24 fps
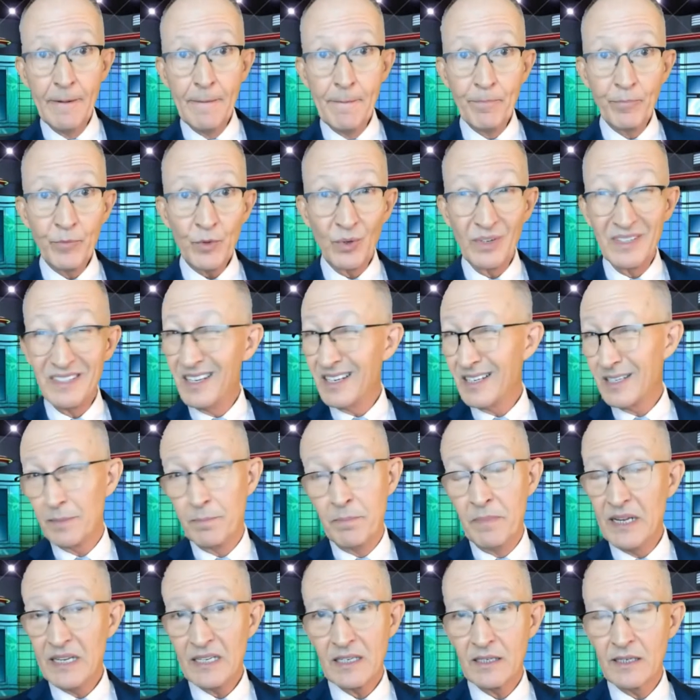or
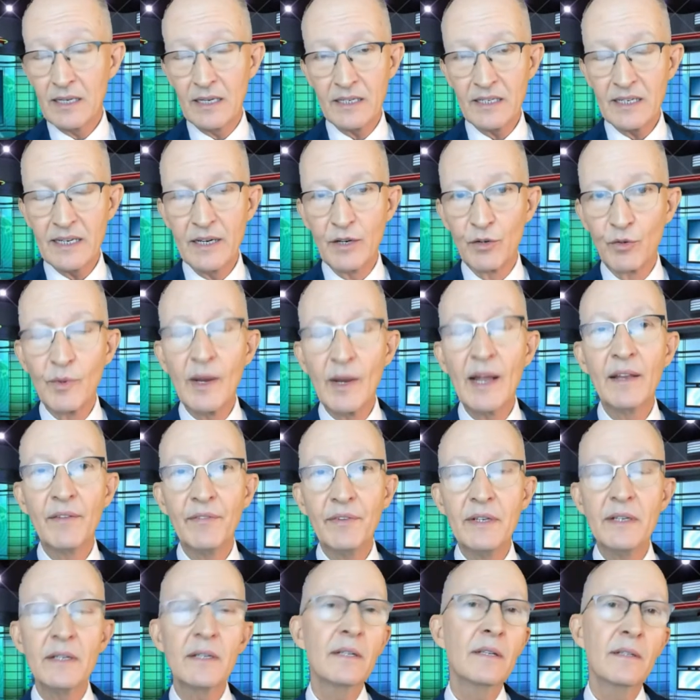dismissed as
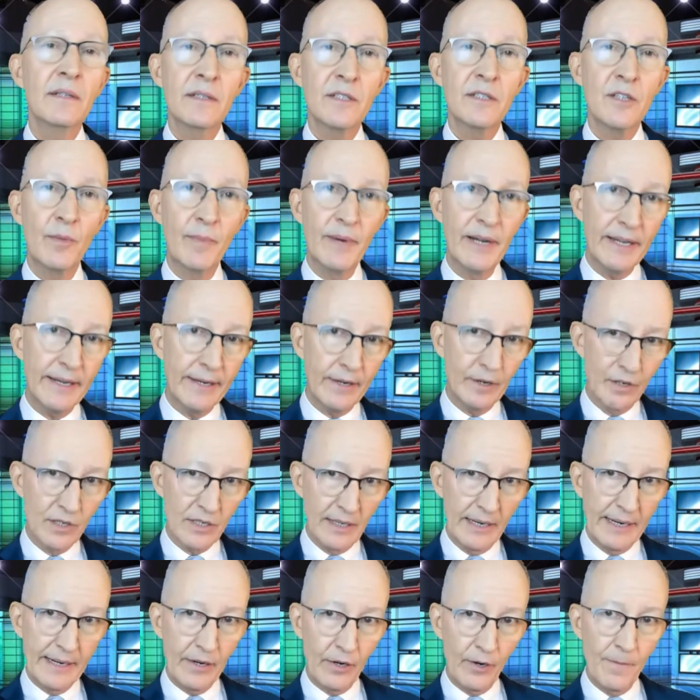irrelevant so many years
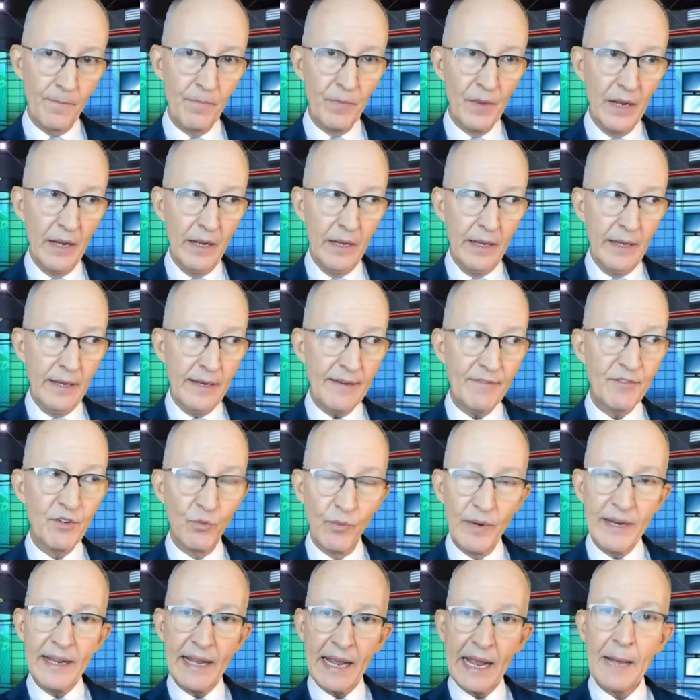later. You have to
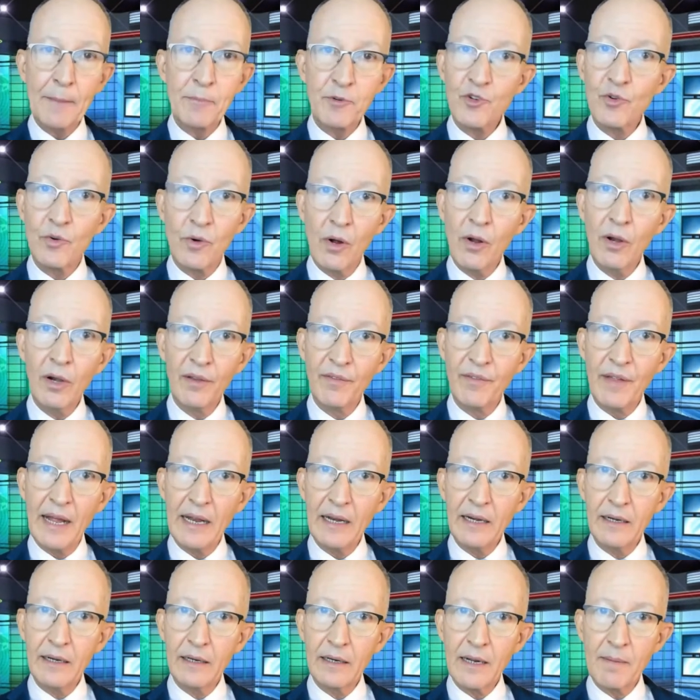recapture all of
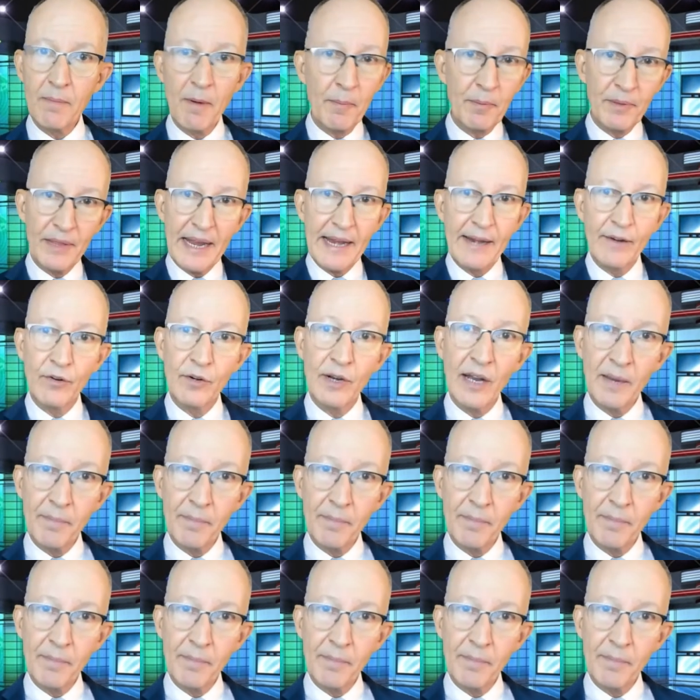that, come up with eight or nine